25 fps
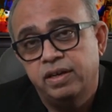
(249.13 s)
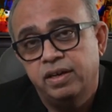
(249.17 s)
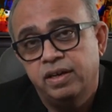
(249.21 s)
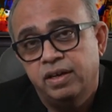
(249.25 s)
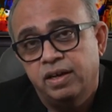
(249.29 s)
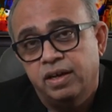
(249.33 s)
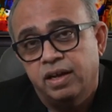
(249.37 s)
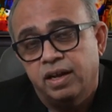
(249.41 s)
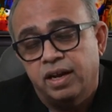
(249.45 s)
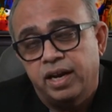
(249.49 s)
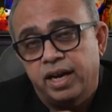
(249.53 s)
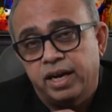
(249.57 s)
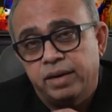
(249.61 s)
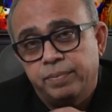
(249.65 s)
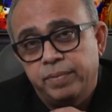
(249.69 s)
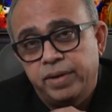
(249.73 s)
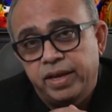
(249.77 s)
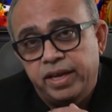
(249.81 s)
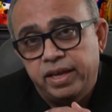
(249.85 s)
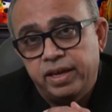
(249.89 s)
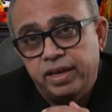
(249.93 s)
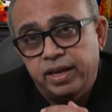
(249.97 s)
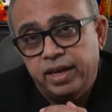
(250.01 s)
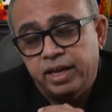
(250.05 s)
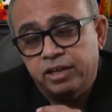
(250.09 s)
let
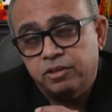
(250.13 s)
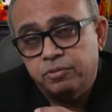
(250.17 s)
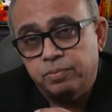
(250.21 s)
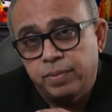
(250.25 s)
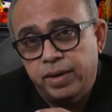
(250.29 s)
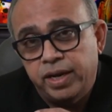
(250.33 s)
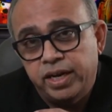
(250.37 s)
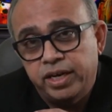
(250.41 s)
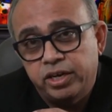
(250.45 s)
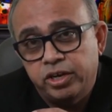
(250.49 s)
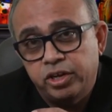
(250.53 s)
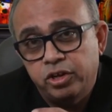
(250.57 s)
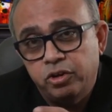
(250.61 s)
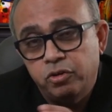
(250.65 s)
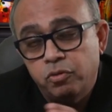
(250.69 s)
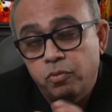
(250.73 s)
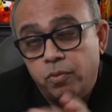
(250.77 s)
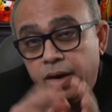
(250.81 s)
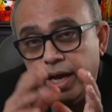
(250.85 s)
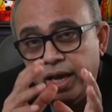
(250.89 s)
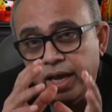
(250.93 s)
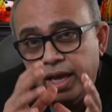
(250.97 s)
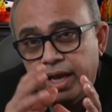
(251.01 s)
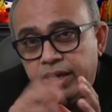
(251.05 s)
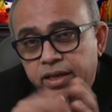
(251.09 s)
me explain to you
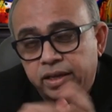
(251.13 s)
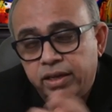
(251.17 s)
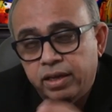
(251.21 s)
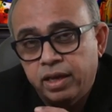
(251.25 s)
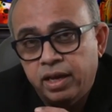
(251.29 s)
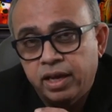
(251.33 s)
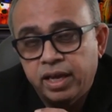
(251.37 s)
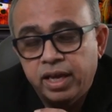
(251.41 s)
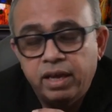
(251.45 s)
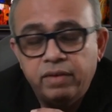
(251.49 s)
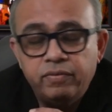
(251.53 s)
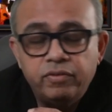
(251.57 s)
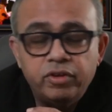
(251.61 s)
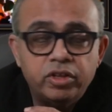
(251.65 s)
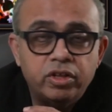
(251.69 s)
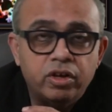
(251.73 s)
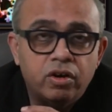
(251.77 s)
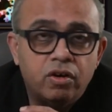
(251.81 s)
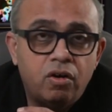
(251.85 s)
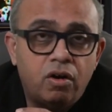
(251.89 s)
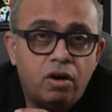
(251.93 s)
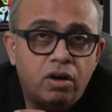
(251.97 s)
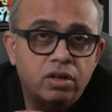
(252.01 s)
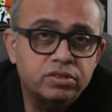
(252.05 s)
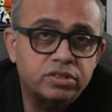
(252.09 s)
why I gave you the
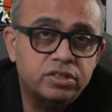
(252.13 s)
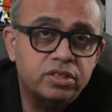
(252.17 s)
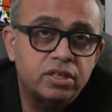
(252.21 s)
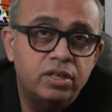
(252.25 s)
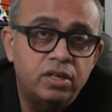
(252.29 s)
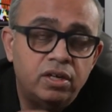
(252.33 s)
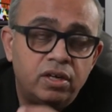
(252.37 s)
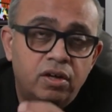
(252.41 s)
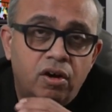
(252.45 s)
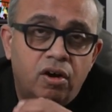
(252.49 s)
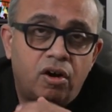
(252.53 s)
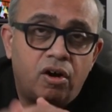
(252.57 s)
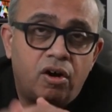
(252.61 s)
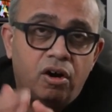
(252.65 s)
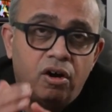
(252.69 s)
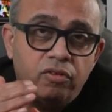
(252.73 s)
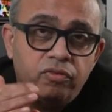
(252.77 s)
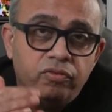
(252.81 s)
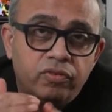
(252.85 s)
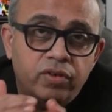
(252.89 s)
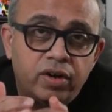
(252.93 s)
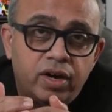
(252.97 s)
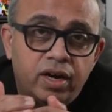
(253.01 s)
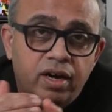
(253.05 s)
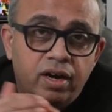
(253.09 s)
cost of
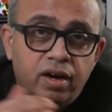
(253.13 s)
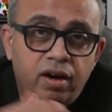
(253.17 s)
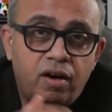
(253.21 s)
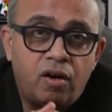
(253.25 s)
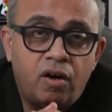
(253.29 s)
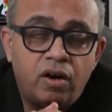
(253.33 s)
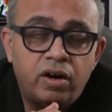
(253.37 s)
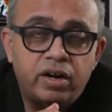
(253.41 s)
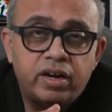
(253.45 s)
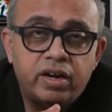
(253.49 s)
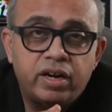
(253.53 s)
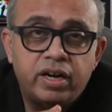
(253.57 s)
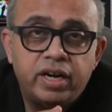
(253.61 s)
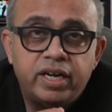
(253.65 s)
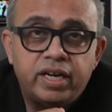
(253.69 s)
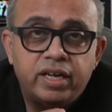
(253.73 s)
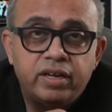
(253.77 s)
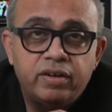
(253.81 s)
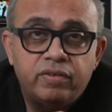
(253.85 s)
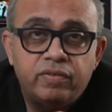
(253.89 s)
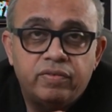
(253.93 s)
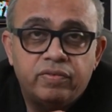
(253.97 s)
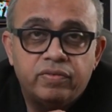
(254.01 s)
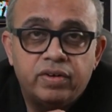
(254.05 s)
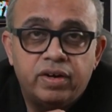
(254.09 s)
uh,
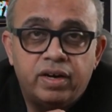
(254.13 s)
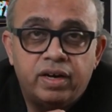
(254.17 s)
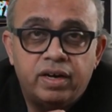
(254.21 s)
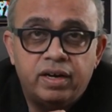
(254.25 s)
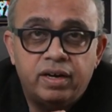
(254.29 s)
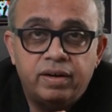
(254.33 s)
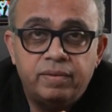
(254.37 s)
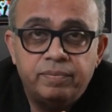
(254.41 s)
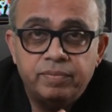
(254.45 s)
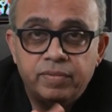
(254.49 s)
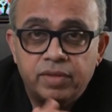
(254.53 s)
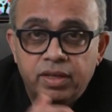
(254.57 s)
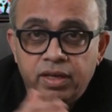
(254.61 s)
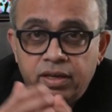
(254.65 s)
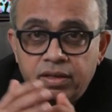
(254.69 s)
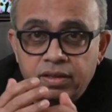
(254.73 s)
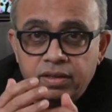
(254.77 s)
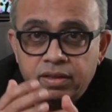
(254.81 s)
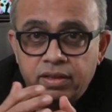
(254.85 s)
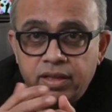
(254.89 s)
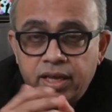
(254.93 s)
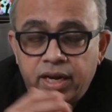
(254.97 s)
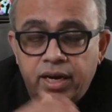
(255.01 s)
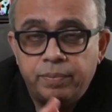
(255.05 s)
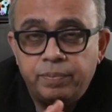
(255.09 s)
alternative um, uh,
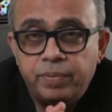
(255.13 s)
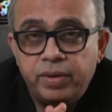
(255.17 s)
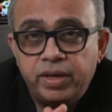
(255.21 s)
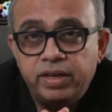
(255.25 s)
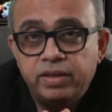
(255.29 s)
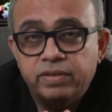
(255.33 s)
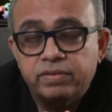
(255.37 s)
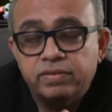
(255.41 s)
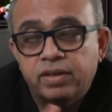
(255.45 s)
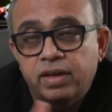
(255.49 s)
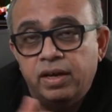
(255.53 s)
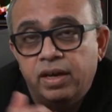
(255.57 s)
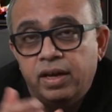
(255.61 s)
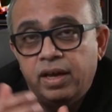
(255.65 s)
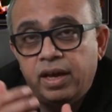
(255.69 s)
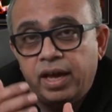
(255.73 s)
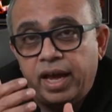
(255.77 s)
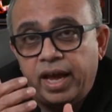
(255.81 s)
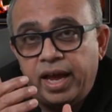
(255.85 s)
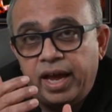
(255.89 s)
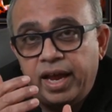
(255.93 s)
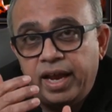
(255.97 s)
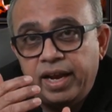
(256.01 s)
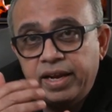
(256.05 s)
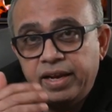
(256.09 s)
therapies
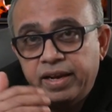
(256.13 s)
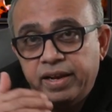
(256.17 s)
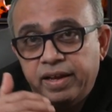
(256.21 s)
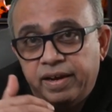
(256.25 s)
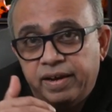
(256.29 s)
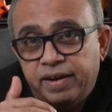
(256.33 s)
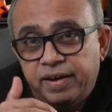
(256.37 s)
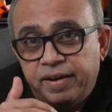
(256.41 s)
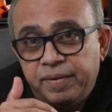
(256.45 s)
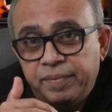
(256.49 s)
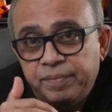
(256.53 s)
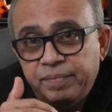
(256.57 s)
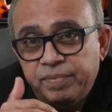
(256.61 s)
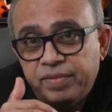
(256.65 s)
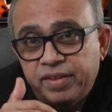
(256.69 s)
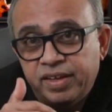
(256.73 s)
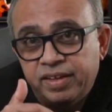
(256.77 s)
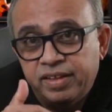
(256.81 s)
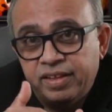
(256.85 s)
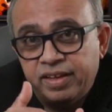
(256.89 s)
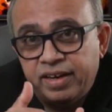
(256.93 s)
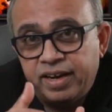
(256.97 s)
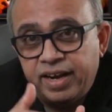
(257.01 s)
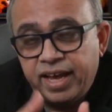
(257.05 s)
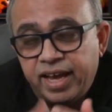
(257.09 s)
and um, uh,
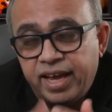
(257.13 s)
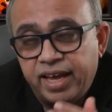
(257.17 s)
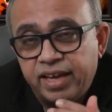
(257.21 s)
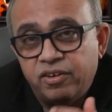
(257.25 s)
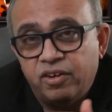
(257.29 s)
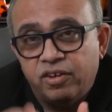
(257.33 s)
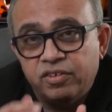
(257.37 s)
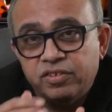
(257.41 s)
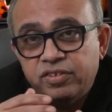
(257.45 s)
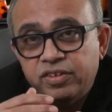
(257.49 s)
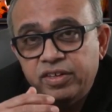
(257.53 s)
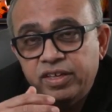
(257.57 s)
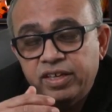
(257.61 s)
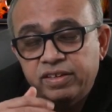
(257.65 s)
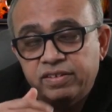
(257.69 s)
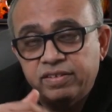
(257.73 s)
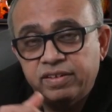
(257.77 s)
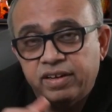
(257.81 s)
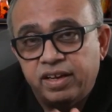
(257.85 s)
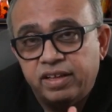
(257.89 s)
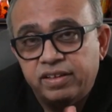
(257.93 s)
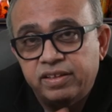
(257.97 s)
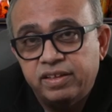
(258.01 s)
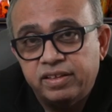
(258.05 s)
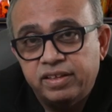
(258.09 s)
the diagnostics and
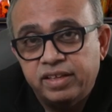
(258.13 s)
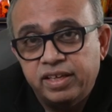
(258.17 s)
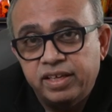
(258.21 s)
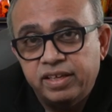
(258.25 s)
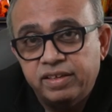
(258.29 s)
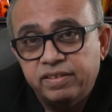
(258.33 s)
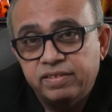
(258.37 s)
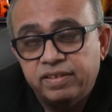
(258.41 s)
other things.